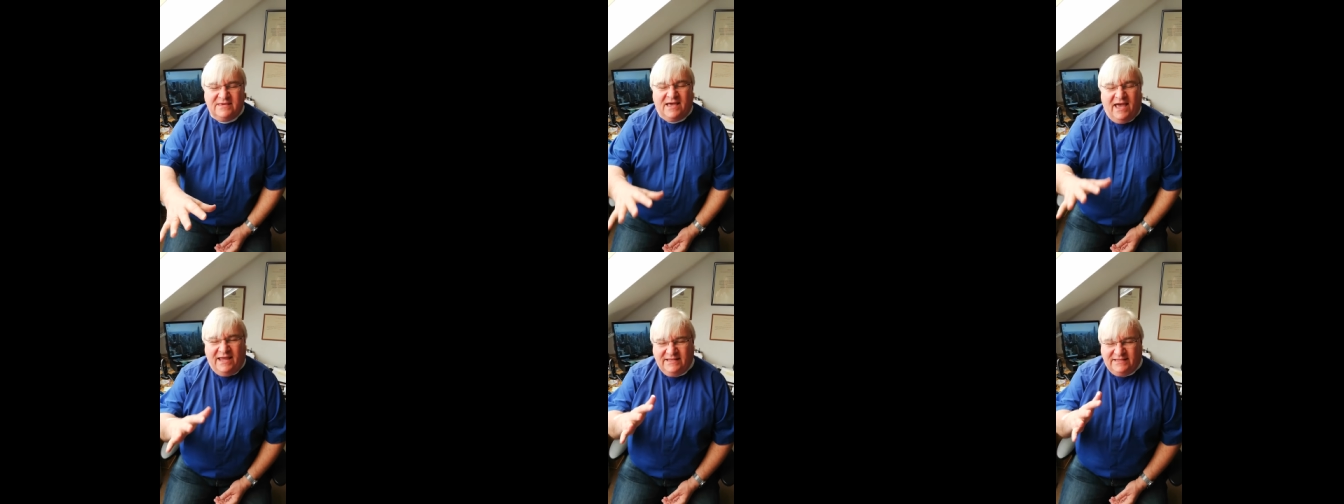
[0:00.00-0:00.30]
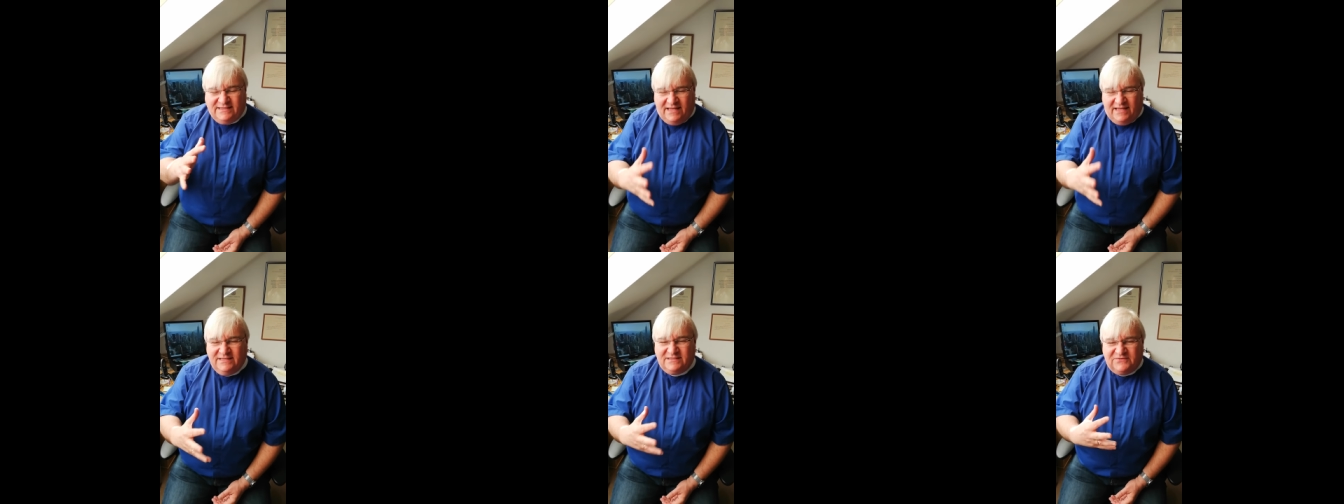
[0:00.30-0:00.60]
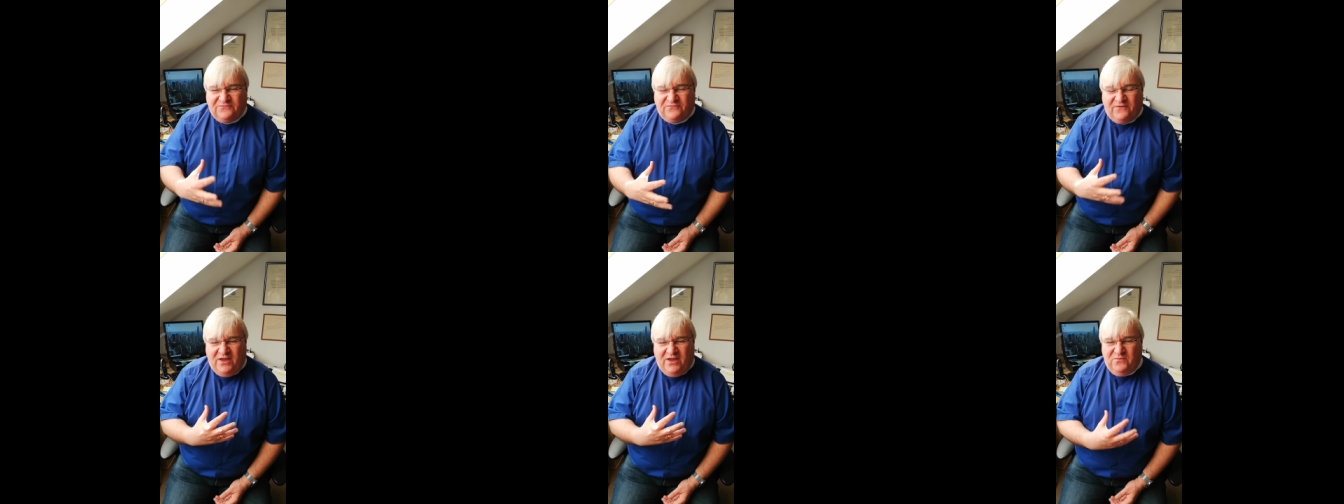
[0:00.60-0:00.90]
I
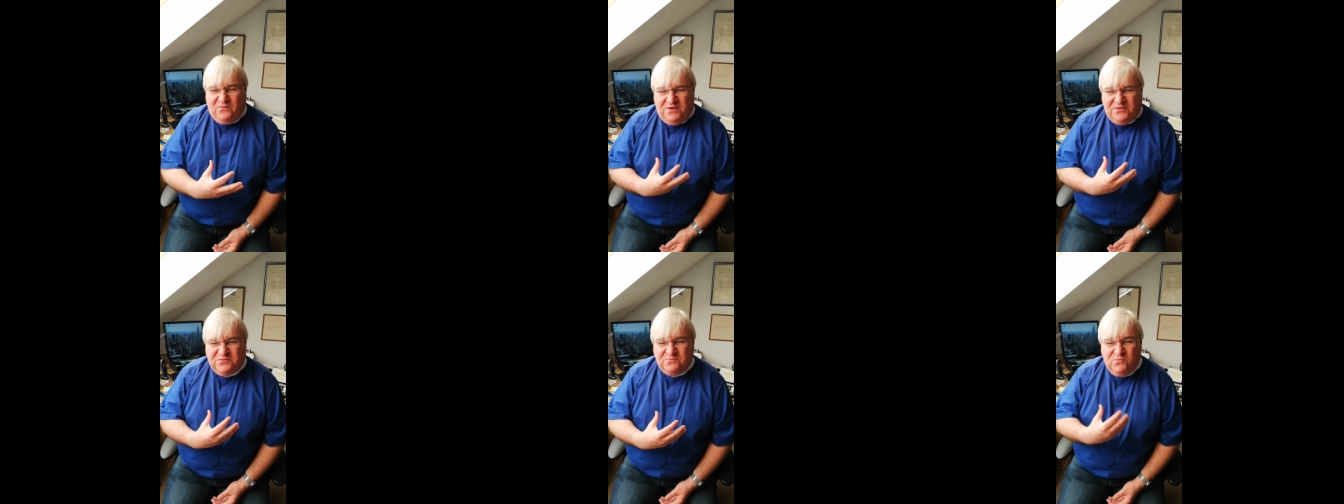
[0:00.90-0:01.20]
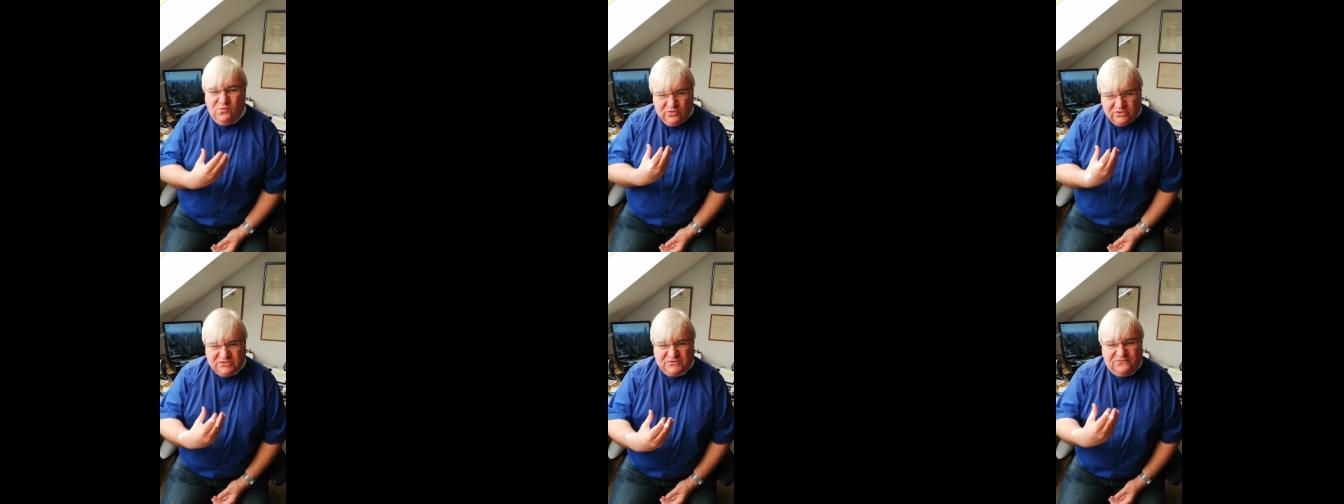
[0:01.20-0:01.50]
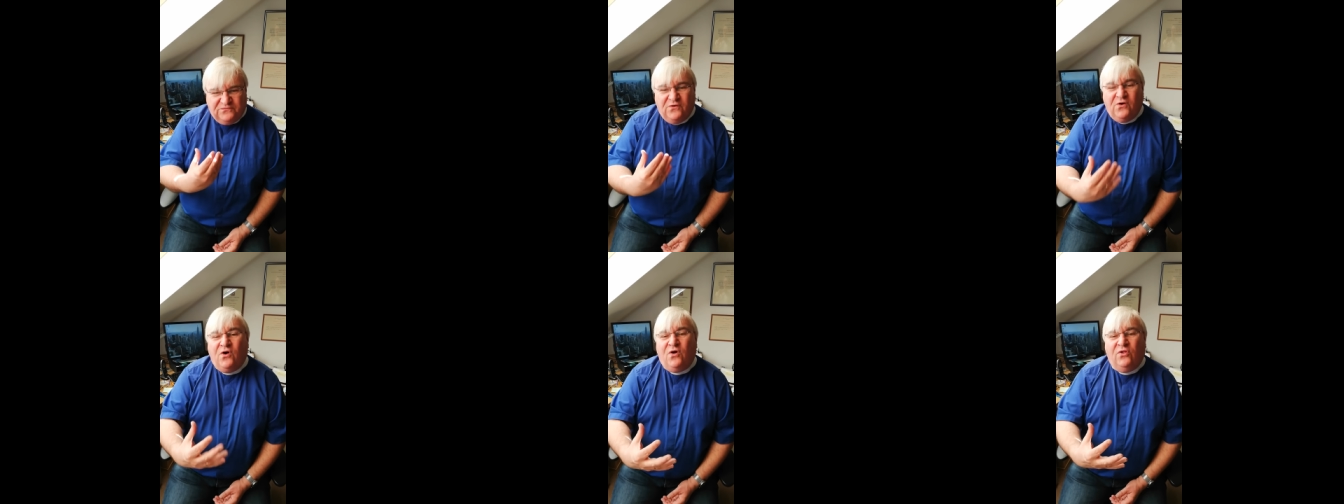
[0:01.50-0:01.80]
identify with most
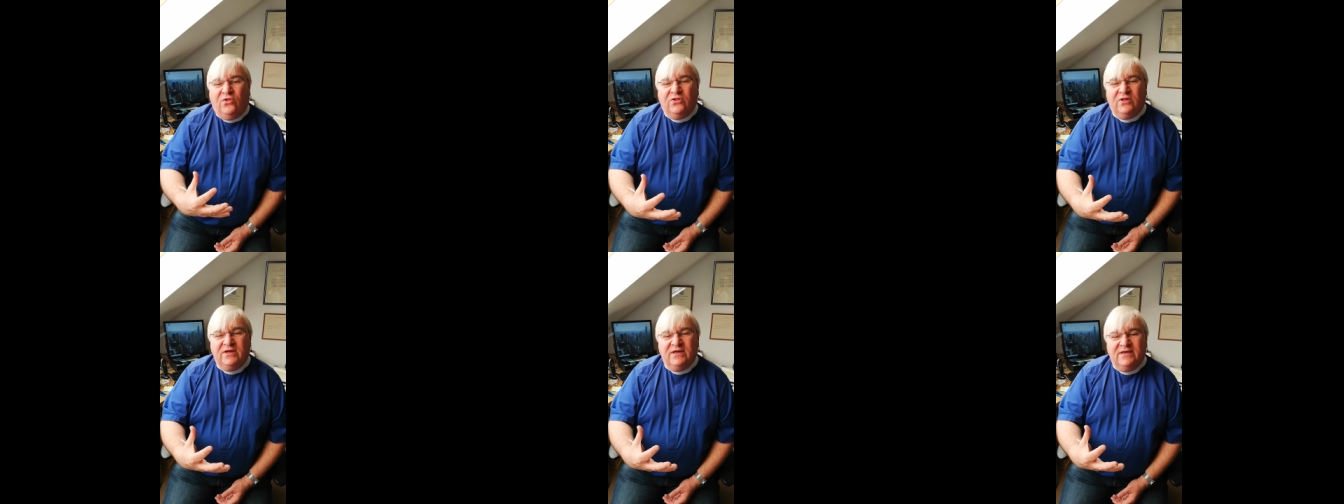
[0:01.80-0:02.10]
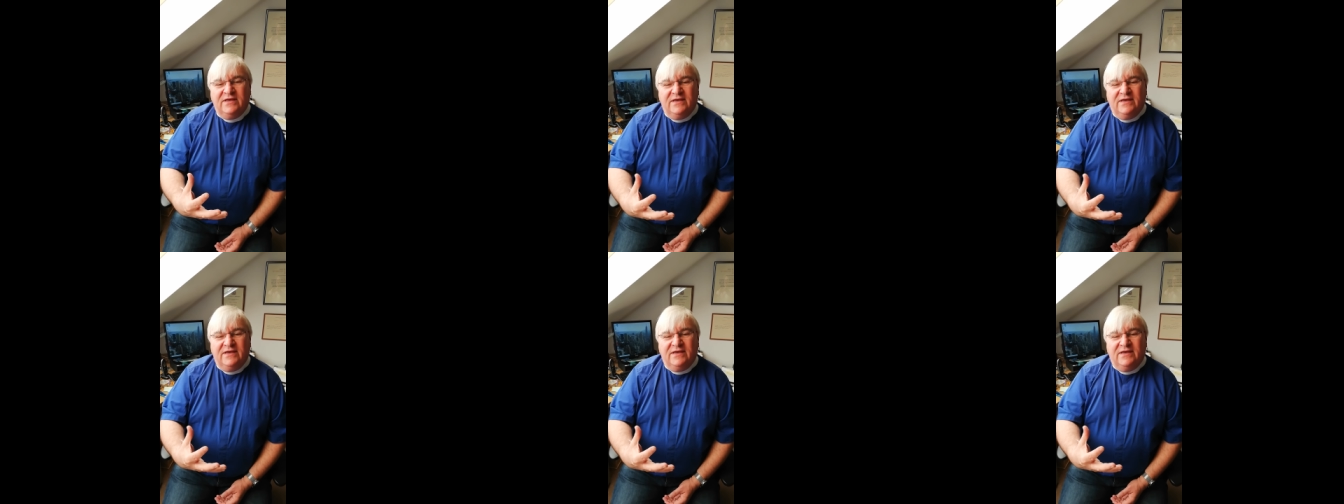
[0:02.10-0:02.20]
of all